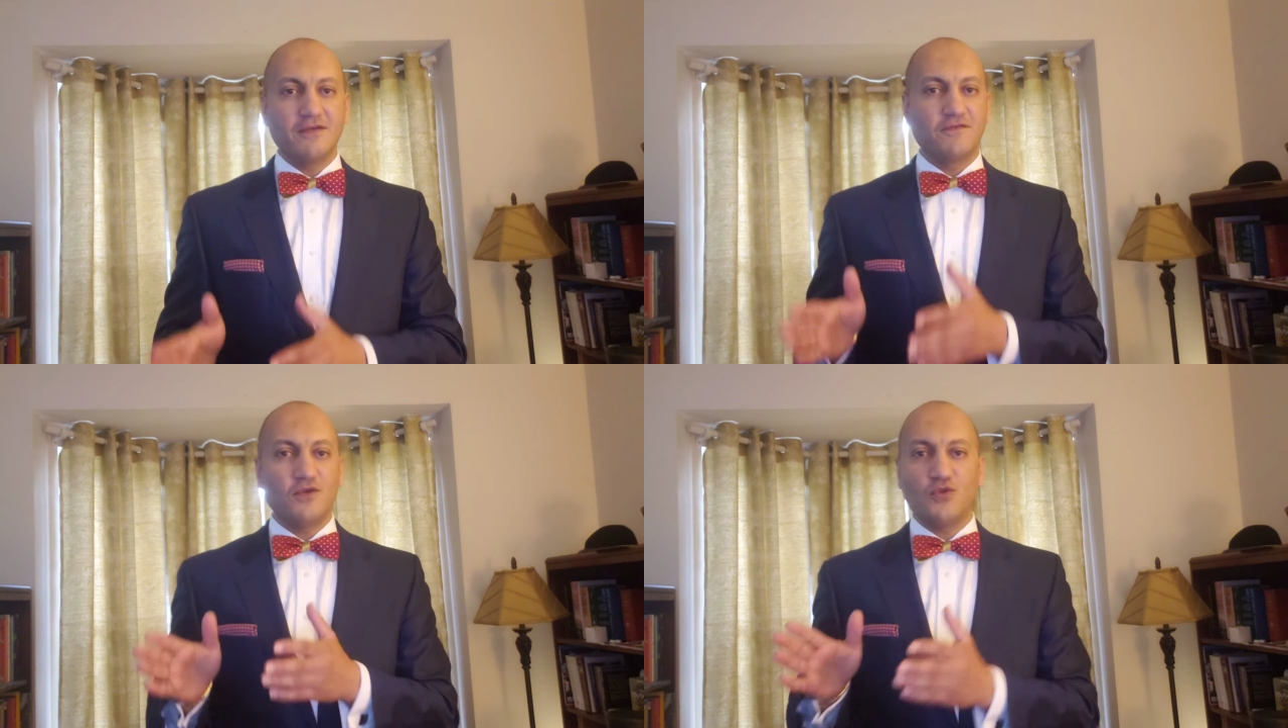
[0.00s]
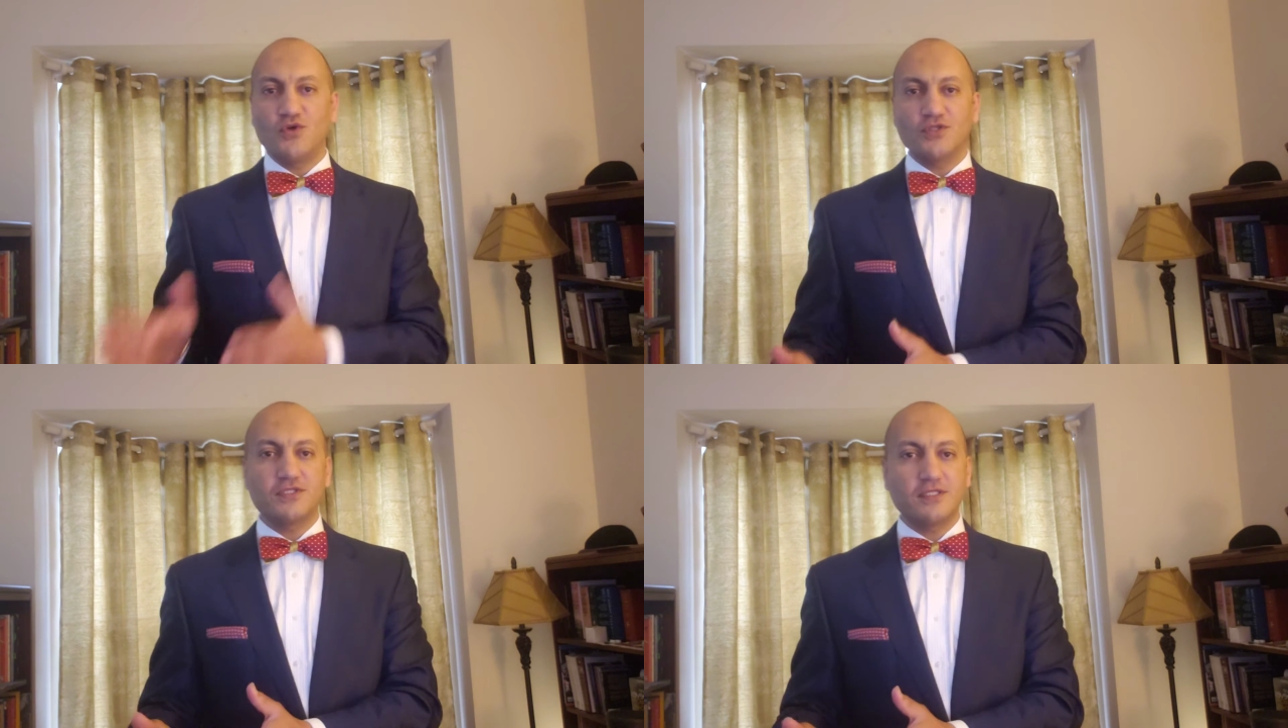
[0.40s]
If you
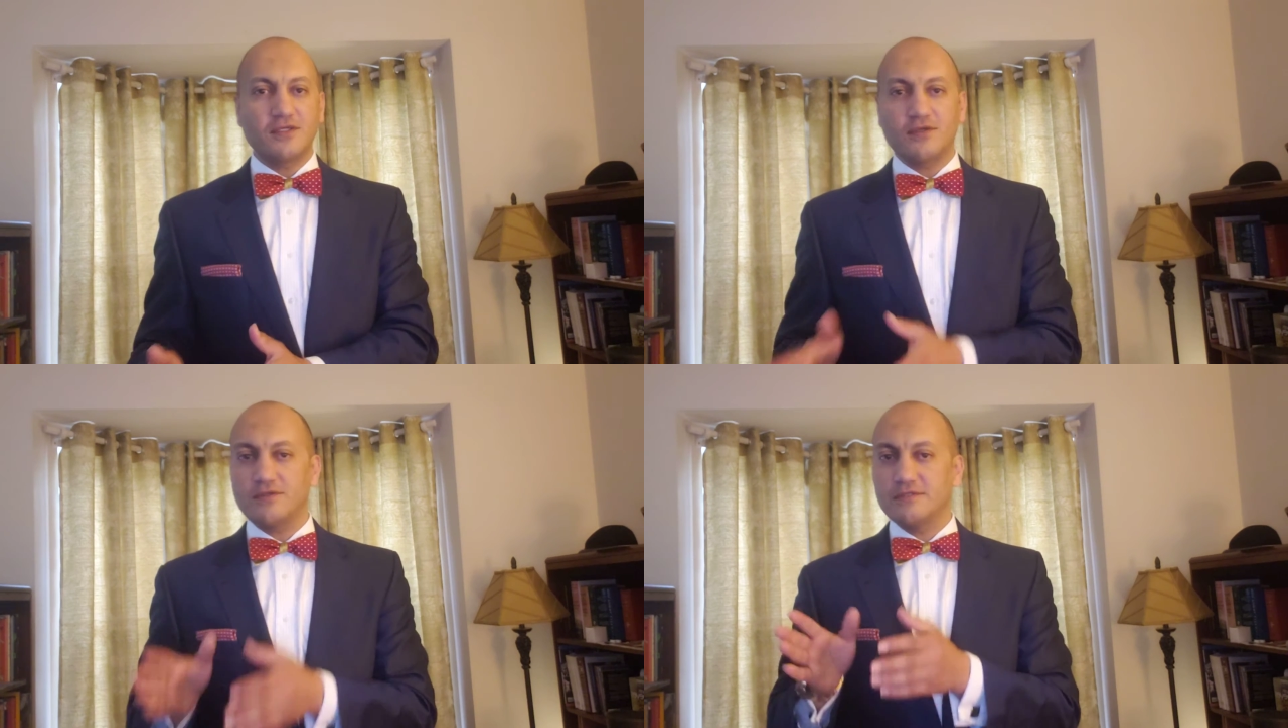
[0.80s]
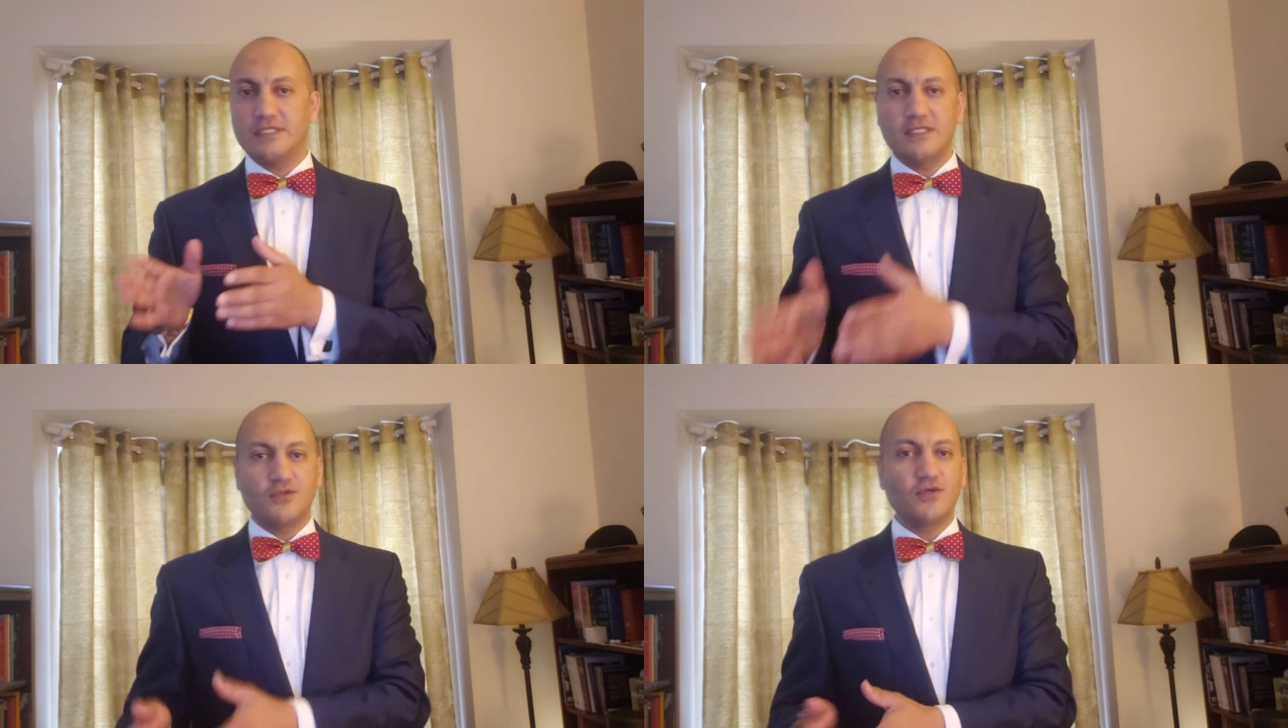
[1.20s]
don't know,
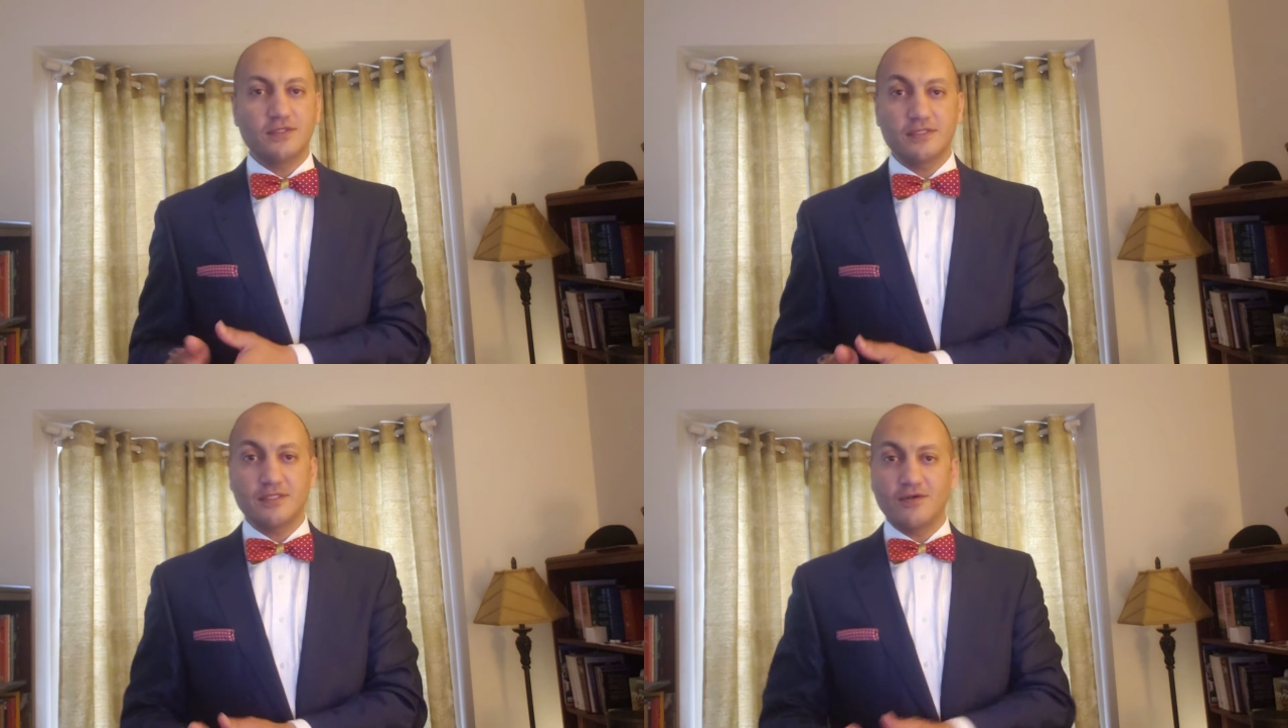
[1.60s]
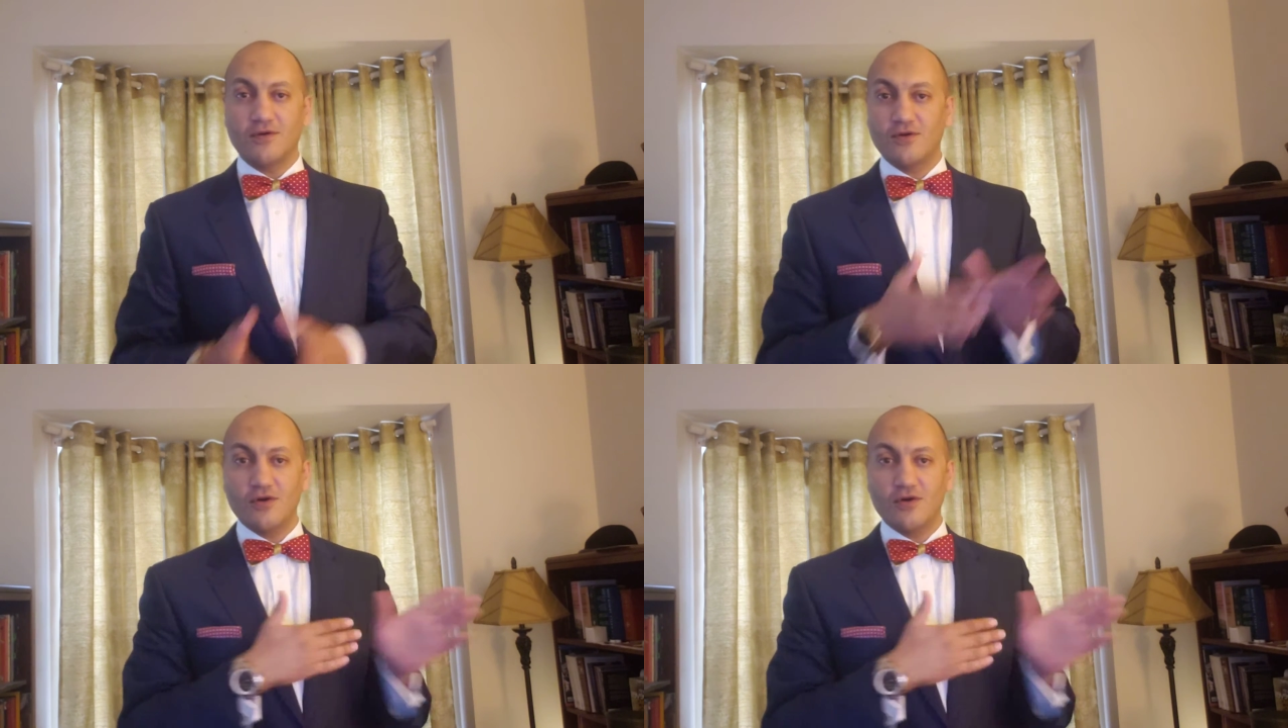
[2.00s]
then you don't know.